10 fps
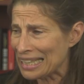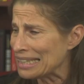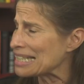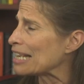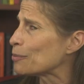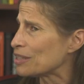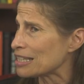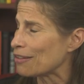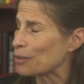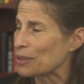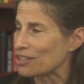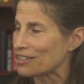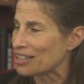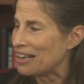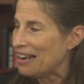In this case, we just have the one
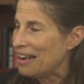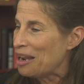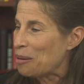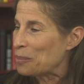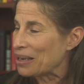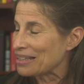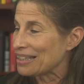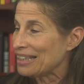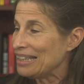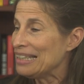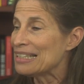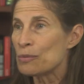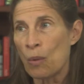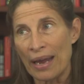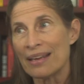judge. But he
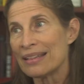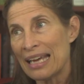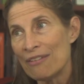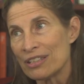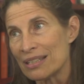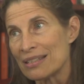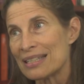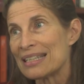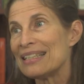is weighing the evidence.